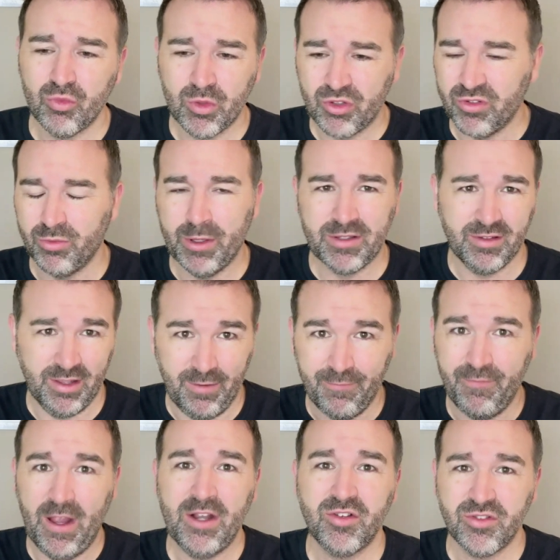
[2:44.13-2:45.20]
which is basically a
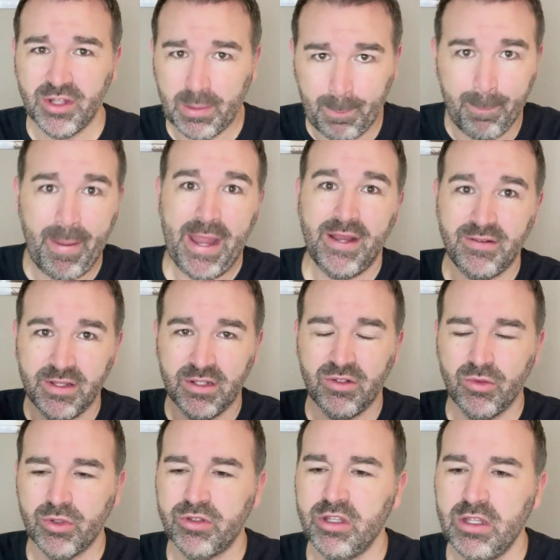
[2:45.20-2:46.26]
Fire Stick baked
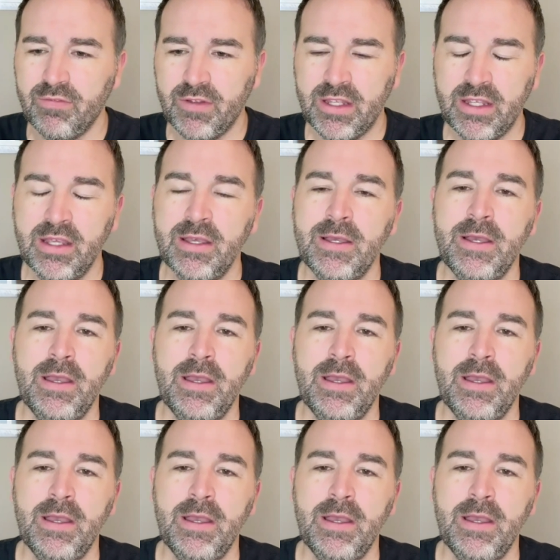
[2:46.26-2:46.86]
into a TV.